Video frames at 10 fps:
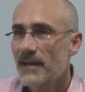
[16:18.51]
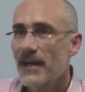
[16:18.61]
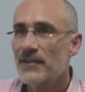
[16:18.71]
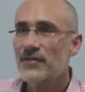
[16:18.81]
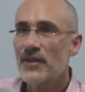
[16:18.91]

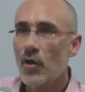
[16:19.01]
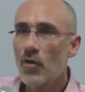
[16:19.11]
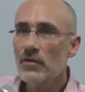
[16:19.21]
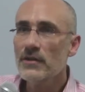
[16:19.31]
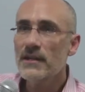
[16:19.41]
It's the
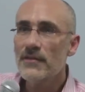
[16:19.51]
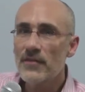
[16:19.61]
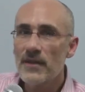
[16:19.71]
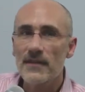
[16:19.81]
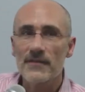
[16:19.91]
only
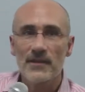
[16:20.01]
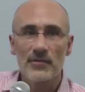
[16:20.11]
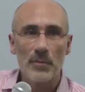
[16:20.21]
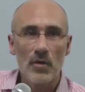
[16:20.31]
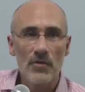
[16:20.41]
thing that has
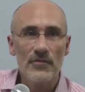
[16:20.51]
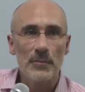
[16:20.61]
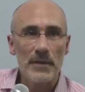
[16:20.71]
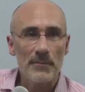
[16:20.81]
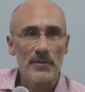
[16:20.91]
pulled
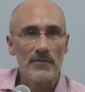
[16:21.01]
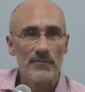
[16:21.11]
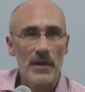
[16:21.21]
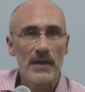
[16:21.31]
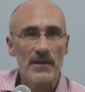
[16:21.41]
the people of
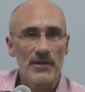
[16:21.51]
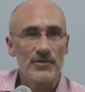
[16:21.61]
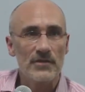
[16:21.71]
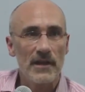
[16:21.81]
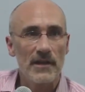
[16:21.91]
my
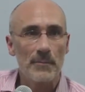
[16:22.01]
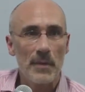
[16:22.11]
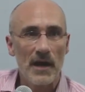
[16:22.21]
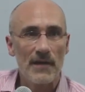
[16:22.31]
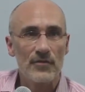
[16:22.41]
country out of
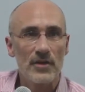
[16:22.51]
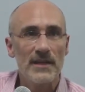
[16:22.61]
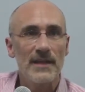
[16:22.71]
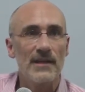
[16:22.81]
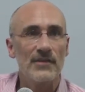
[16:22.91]

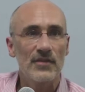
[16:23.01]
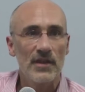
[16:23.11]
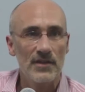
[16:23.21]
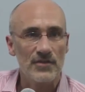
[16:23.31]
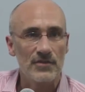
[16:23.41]
poverty in its
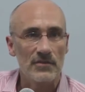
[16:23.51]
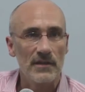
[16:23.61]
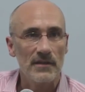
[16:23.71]
history.